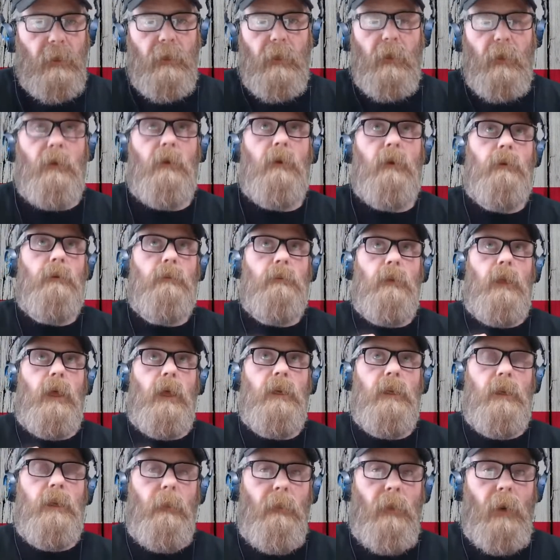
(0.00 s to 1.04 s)
or a
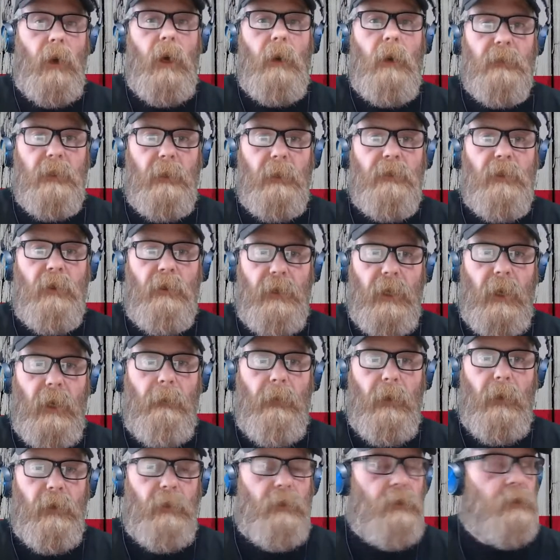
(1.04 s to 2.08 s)
lot of the balms. I'm sorry,
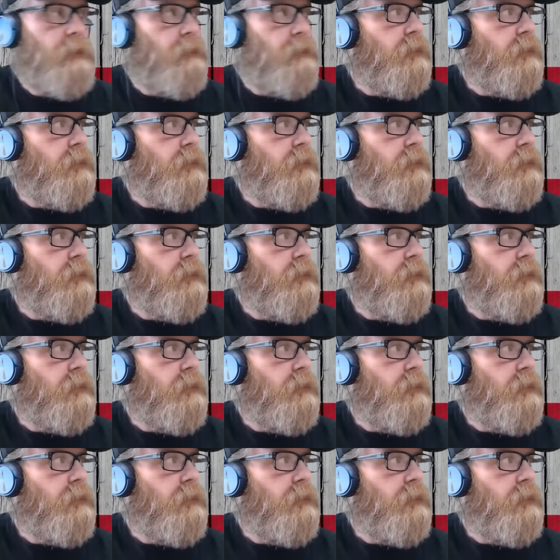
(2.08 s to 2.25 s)
not butters,